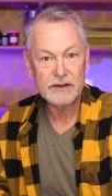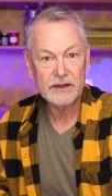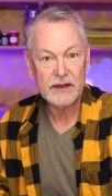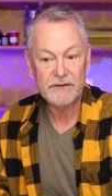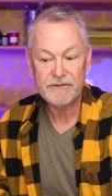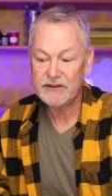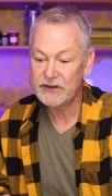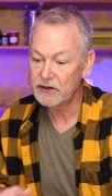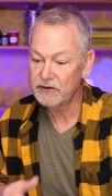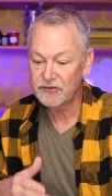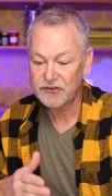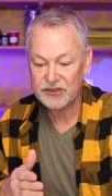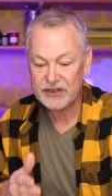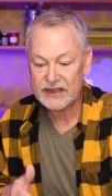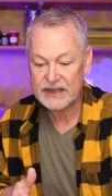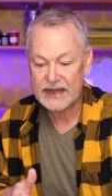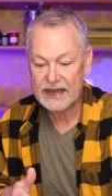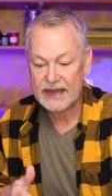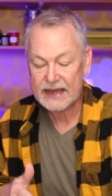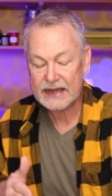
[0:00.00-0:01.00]
If you don't
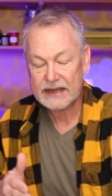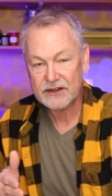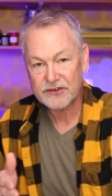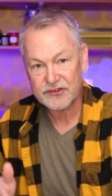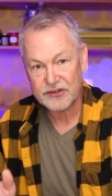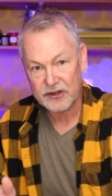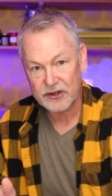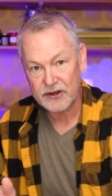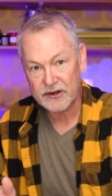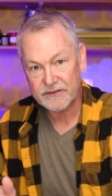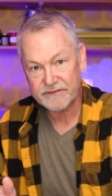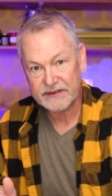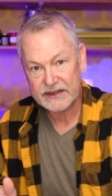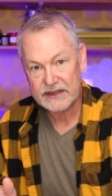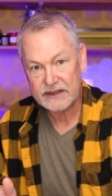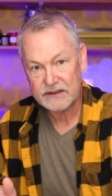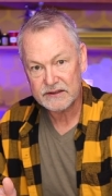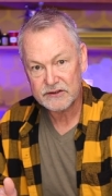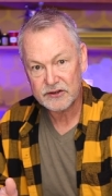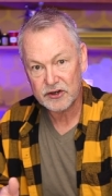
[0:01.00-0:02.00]
see eggs,
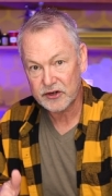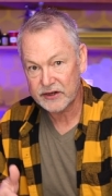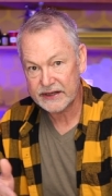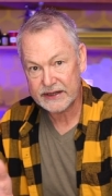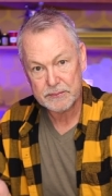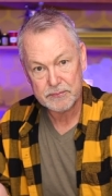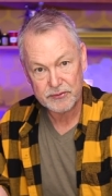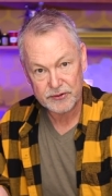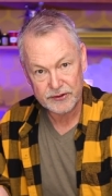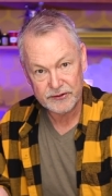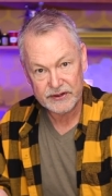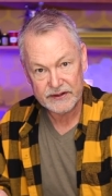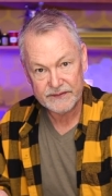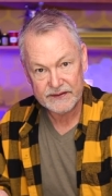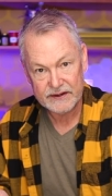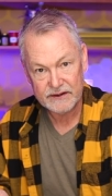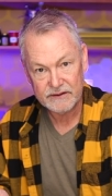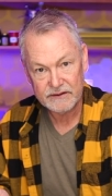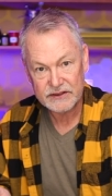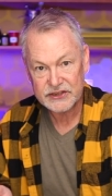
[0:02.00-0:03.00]
larvae, or any brood in
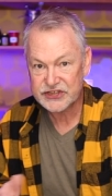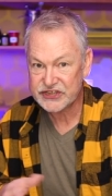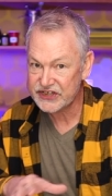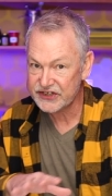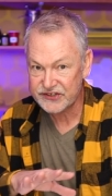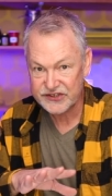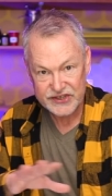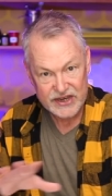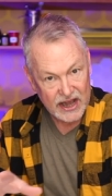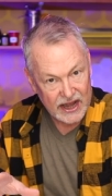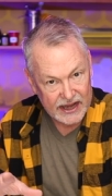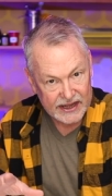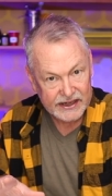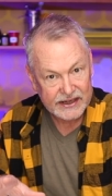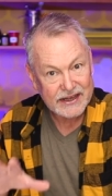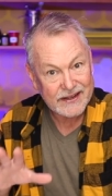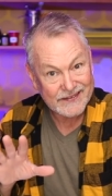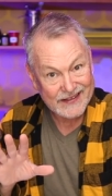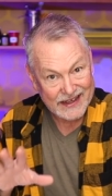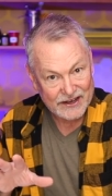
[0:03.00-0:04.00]
there, she's
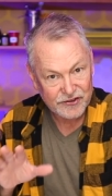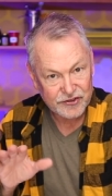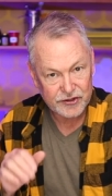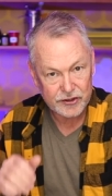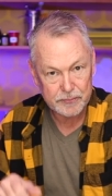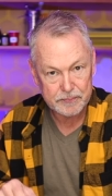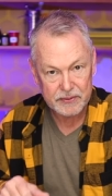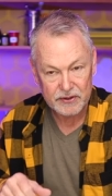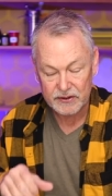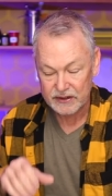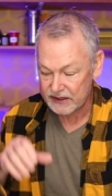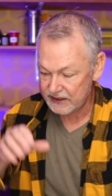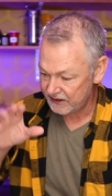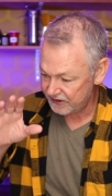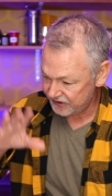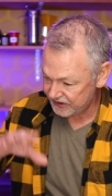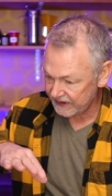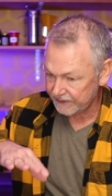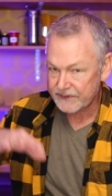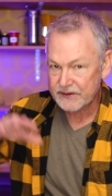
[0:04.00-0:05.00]
not in that super.
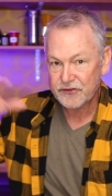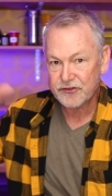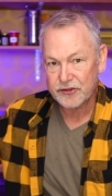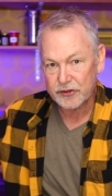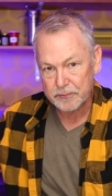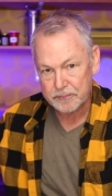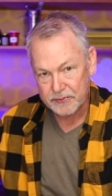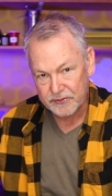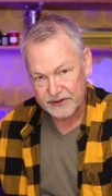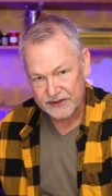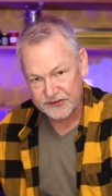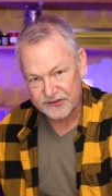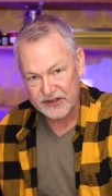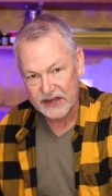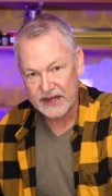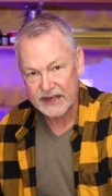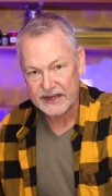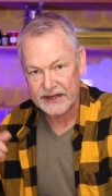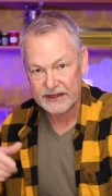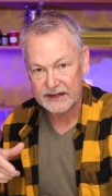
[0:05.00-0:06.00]
Set the super
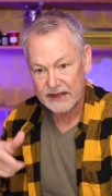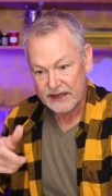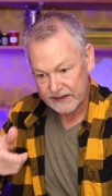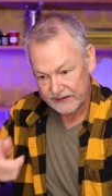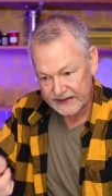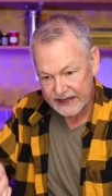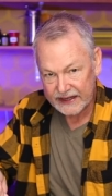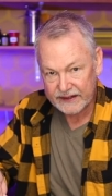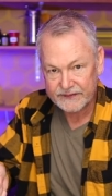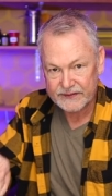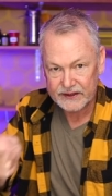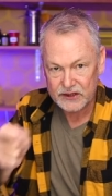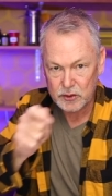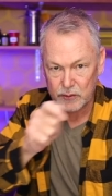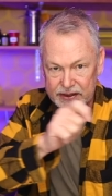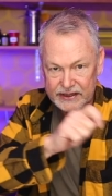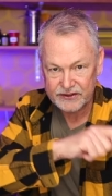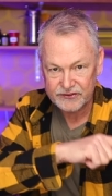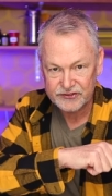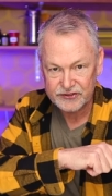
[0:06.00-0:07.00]
aside. Take the
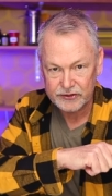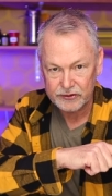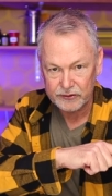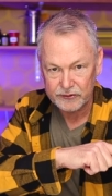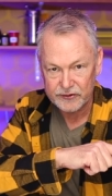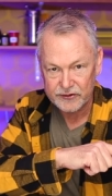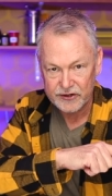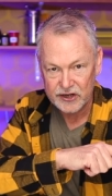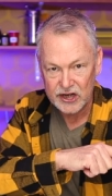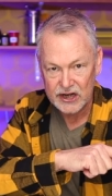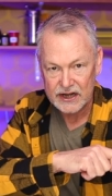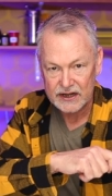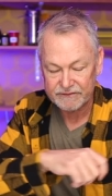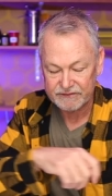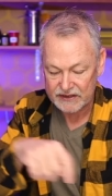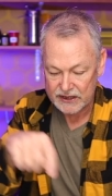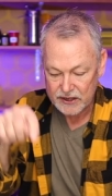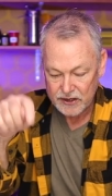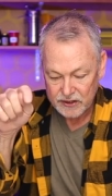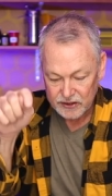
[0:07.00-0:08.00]
queen excluder
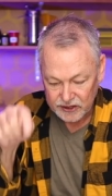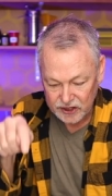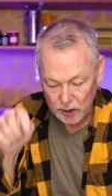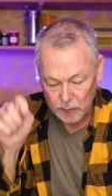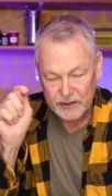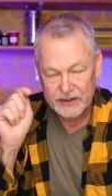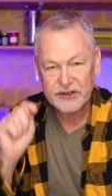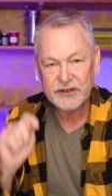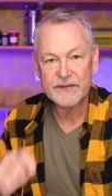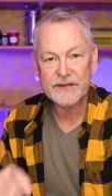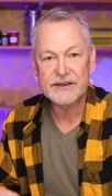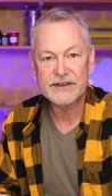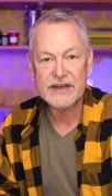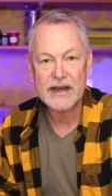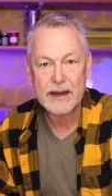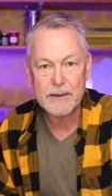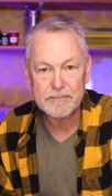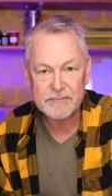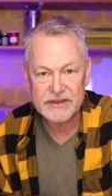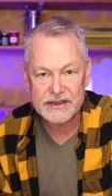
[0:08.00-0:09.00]
off. Go into the
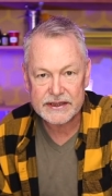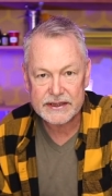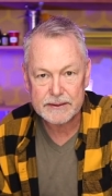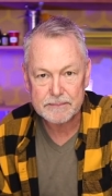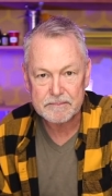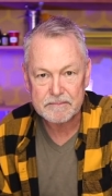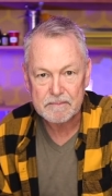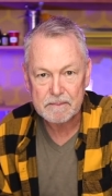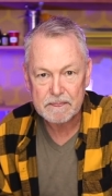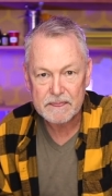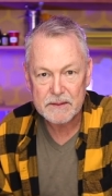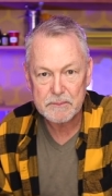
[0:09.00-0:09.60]
top deep